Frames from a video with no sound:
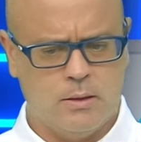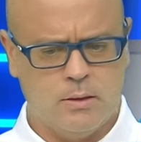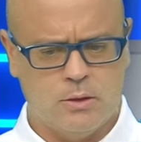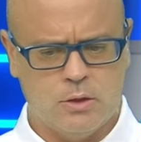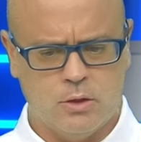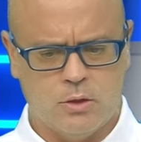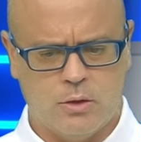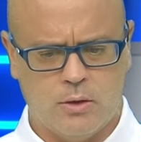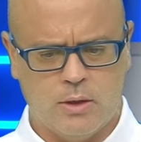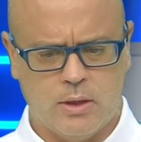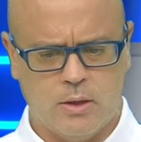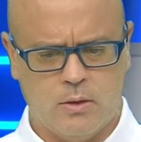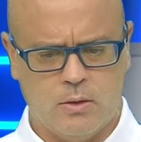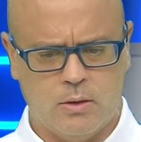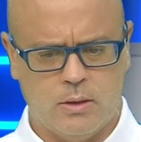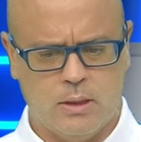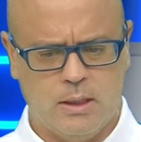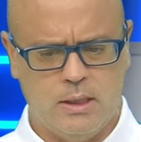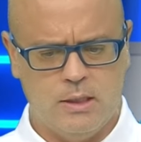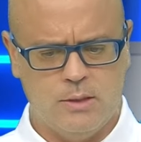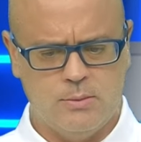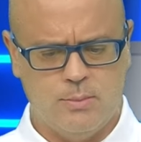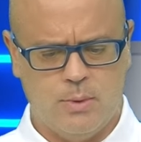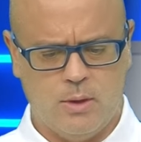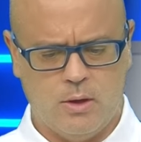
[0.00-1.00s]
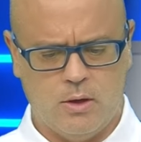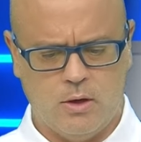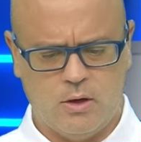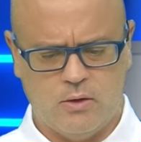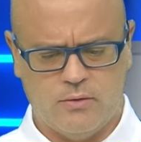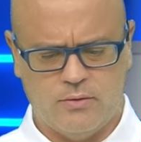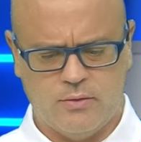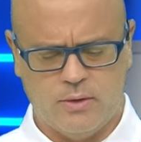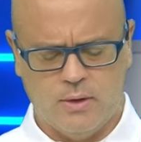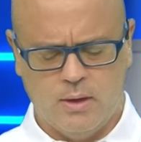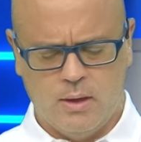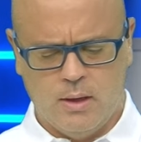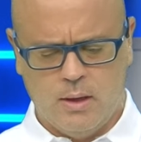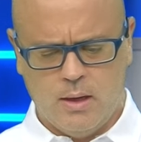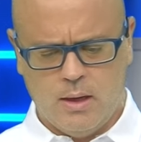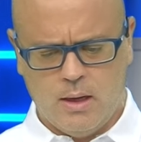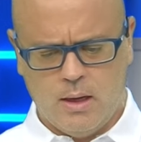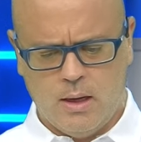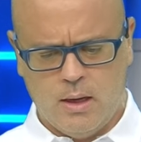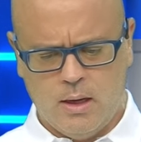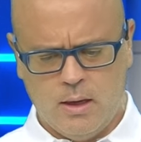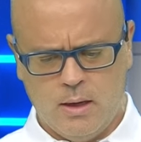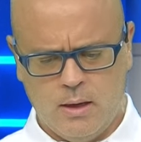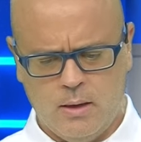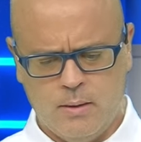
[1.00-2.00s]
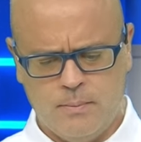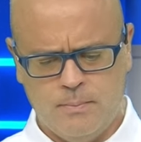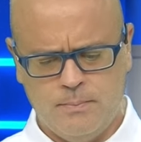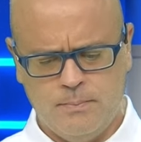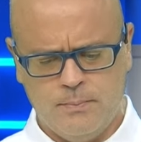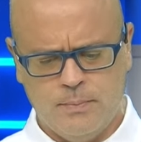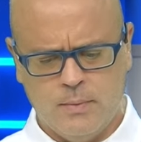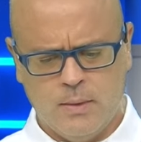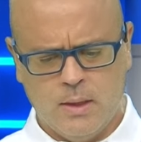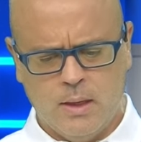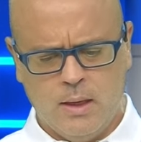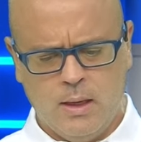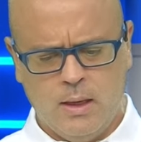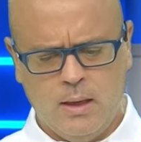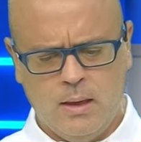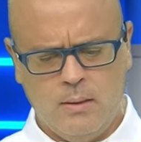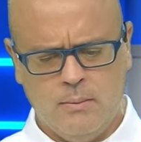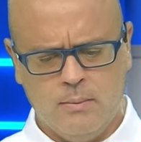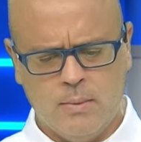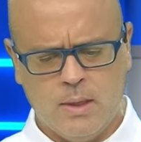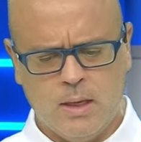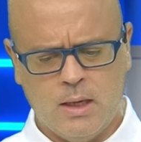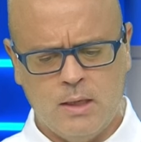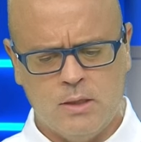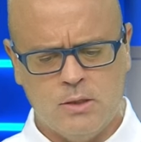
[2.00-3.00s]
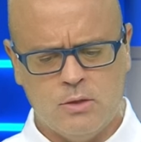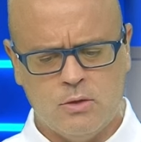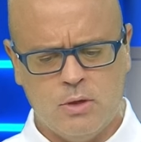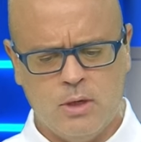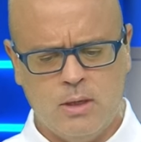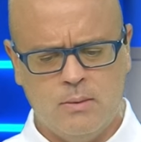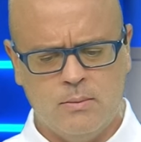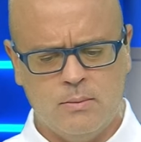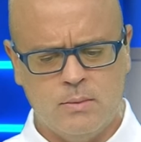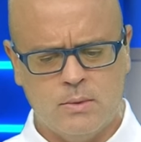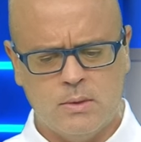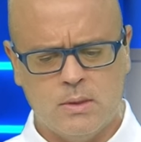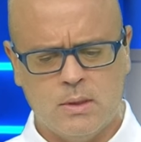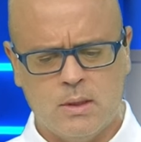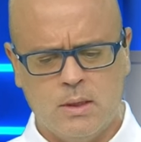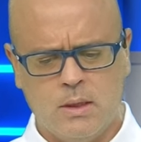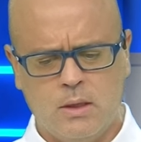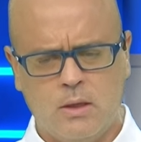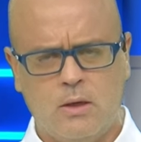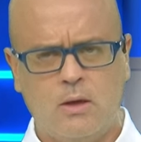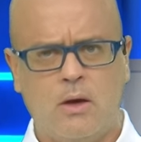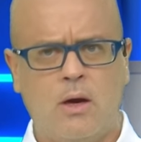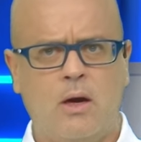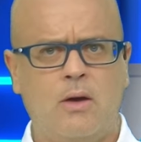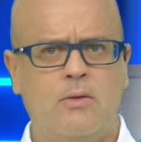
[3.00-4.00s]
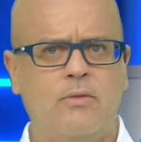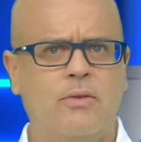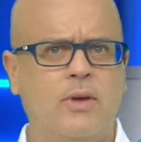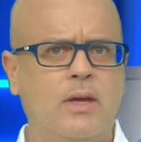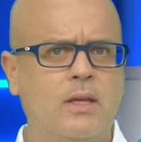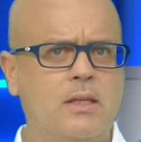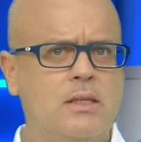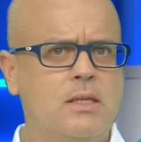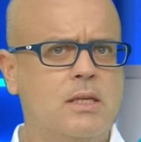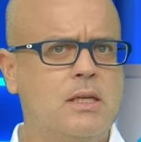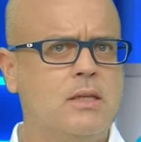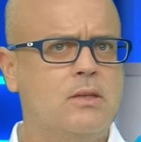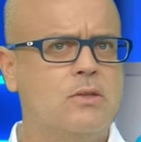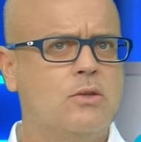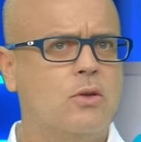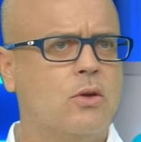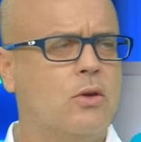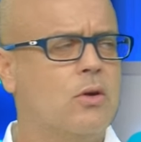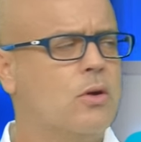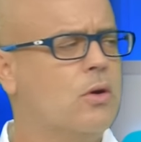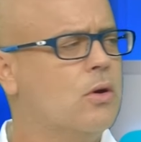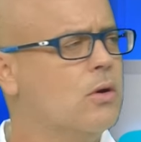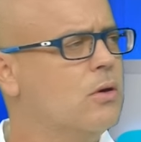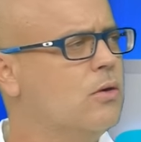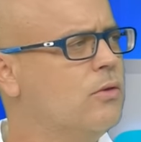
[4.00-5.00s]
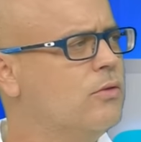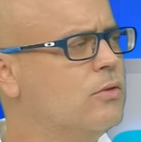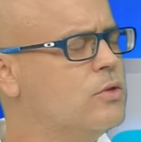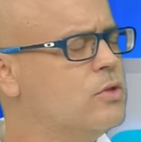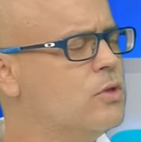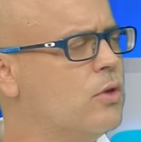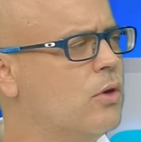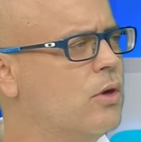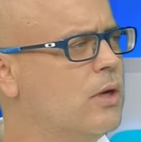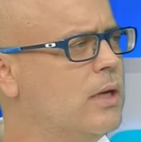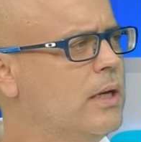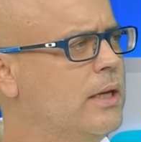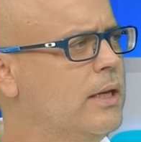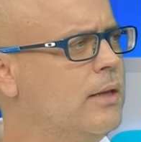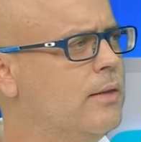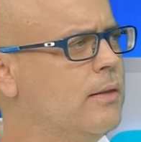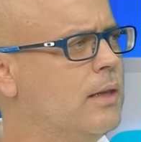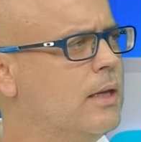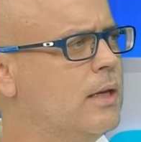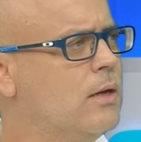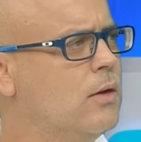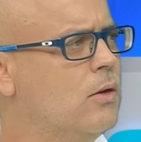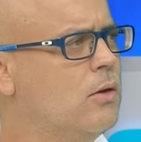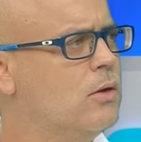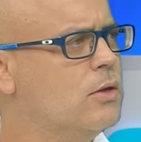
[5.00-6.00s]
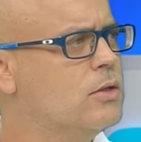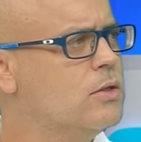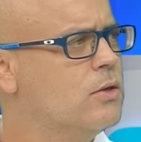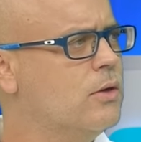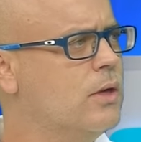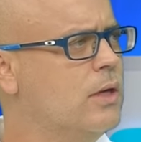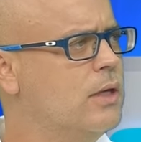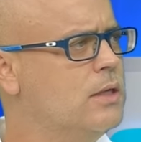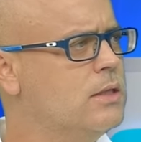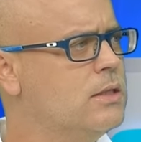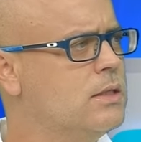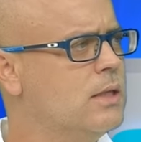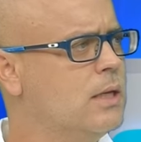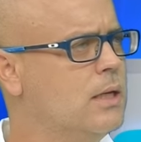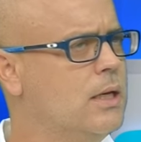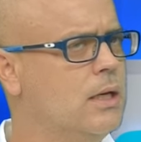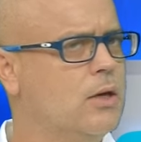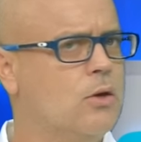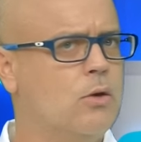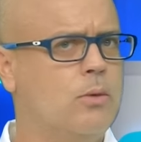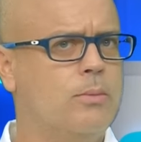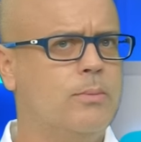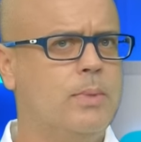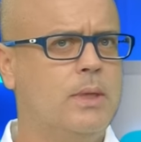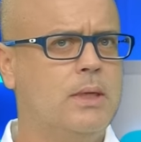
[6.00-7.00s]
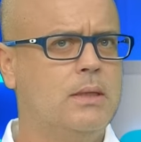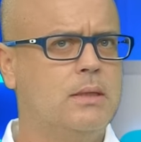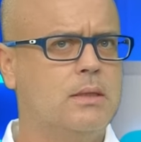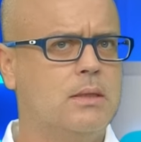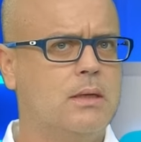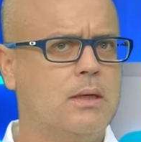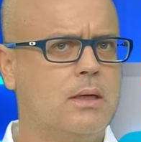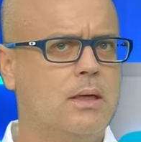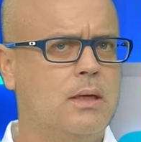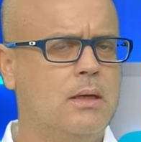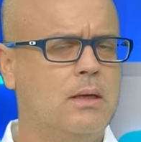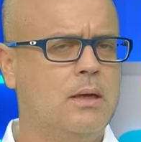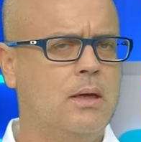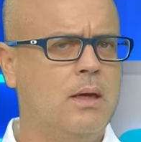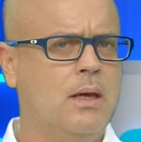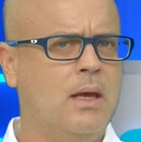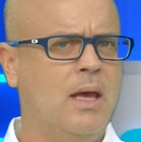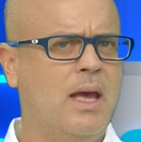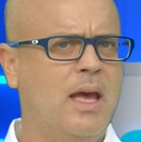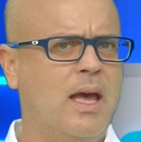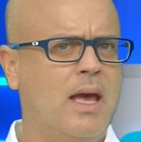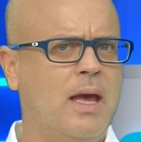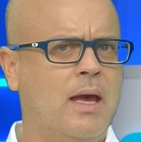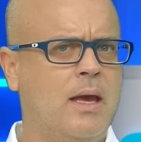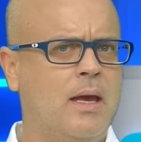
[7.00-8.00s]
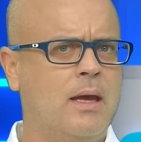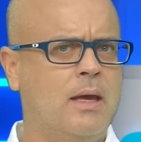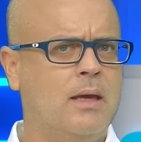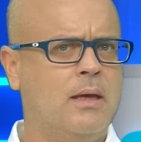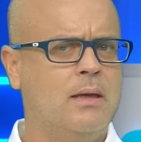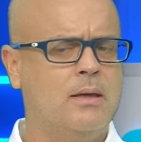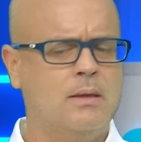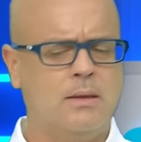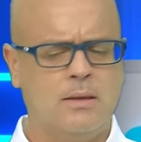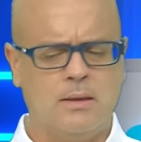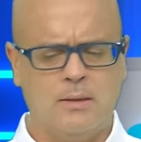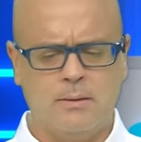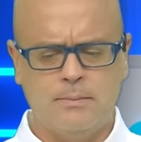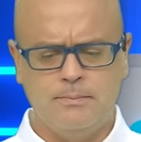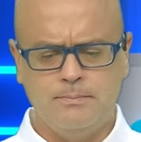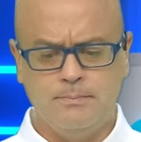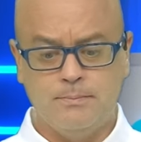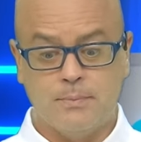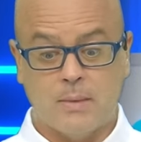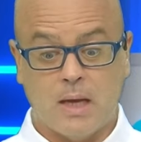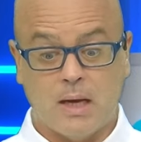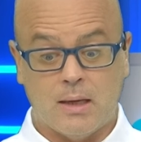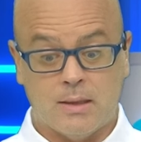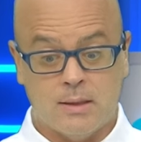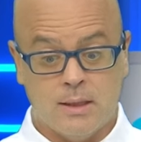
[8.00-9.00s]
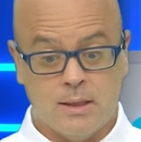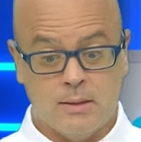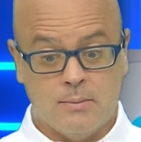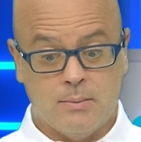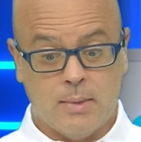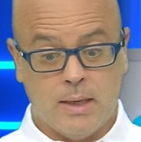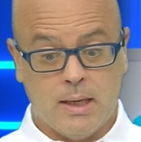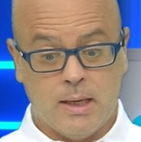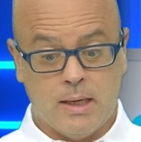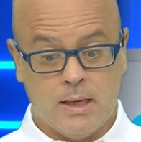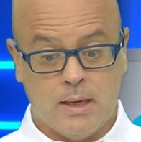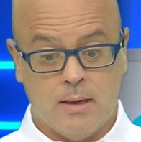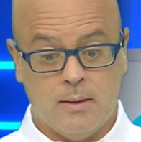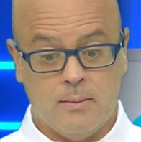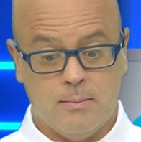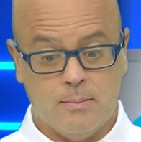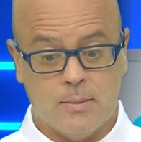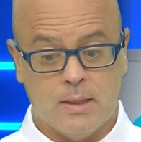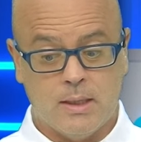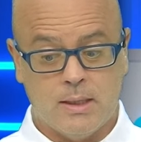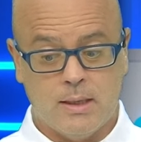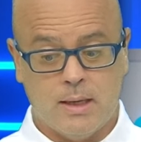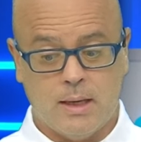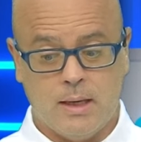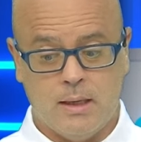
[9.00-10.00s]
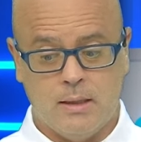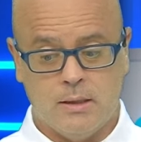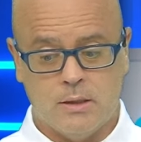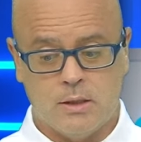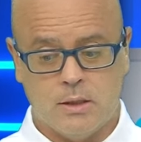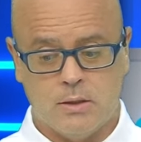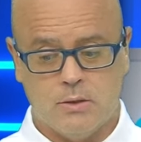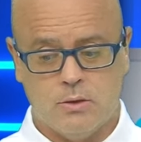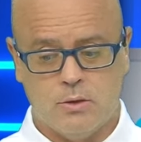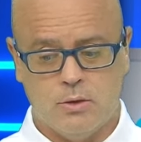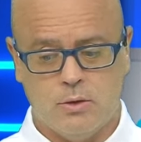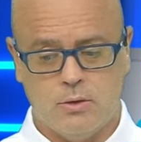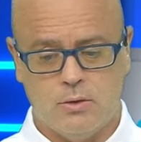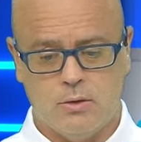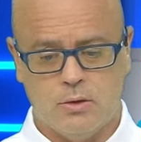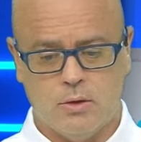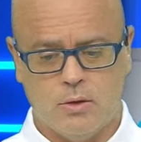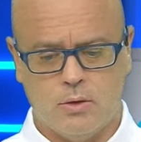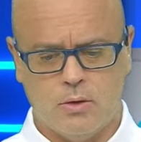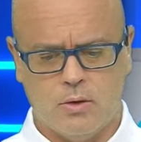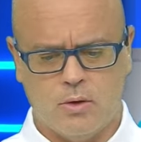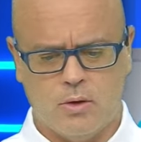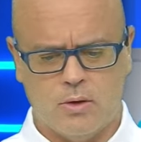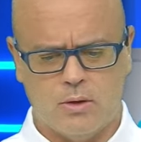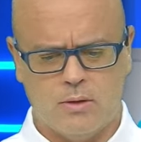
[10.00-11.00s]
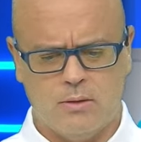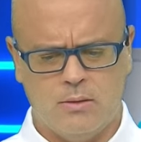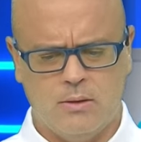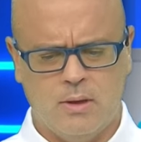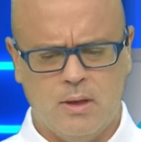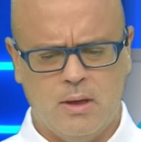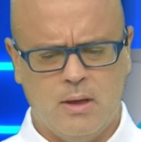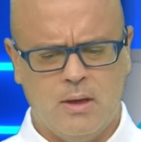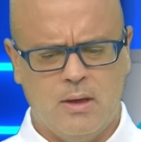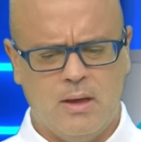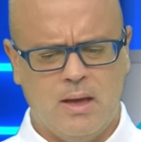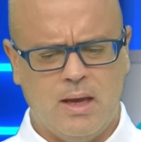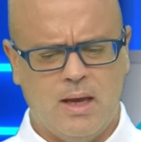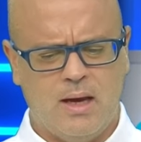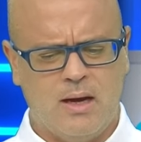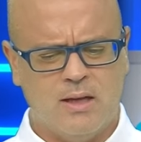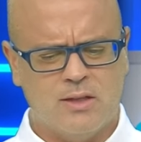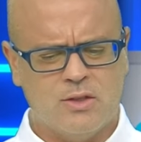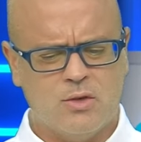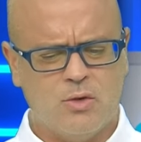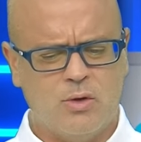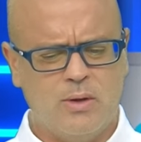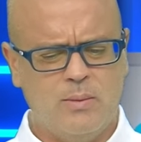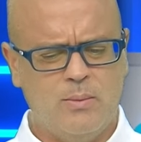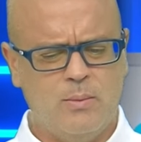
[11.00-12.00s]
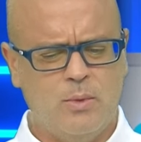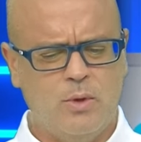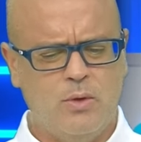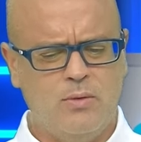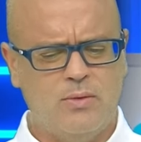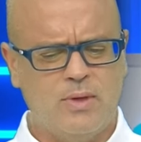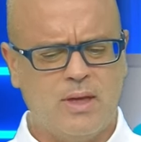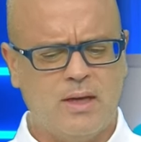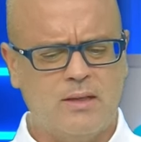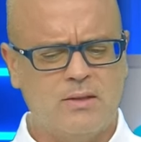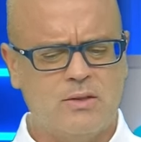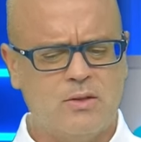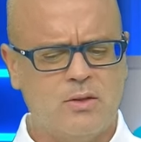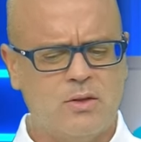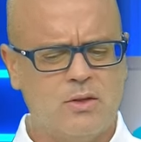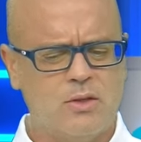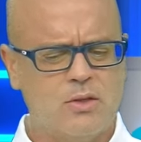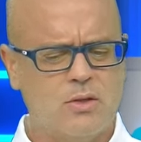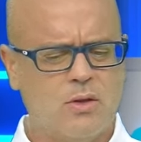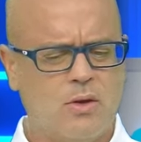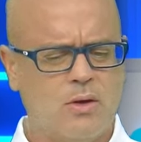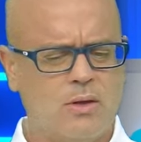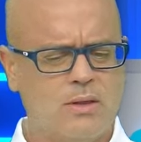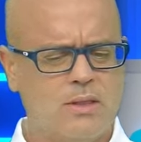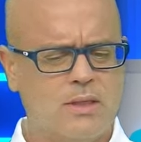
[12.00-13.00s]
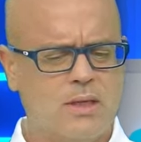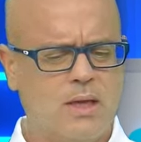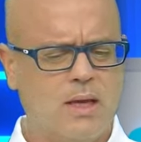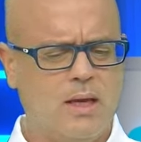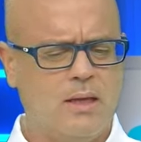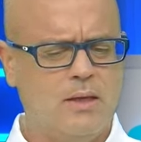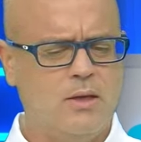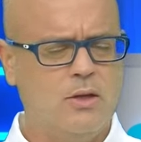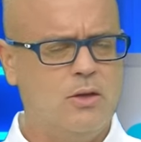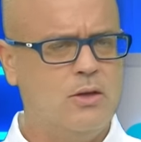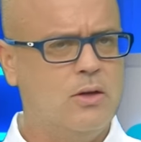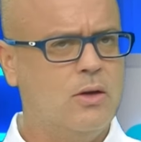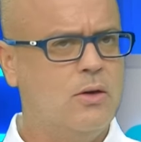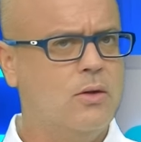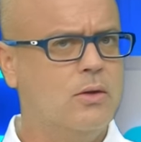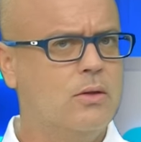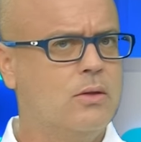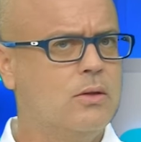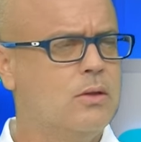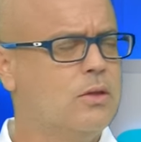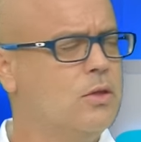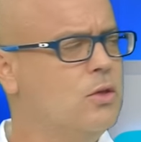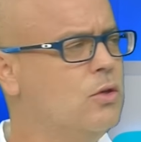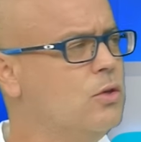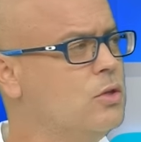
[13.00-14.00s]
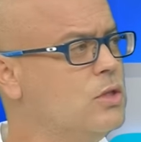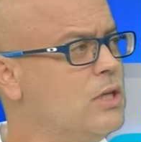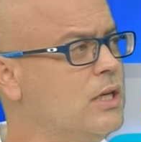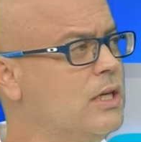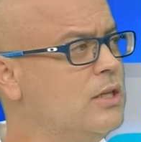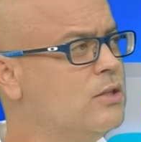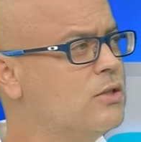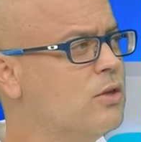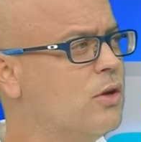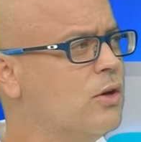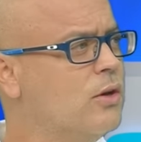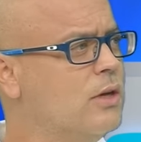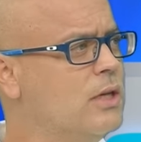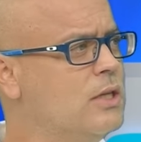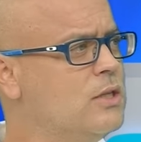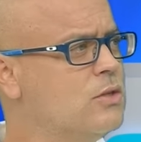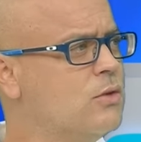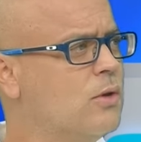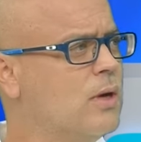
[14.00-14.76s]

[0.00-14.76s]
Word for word: showing on his behalf. Um, MK's dreams, you know, I fancied Turkonov strongly in that last race that he competed in, and I did make him the danger to Turkonov. And I saw him move down to the start, and you know, usually Tony's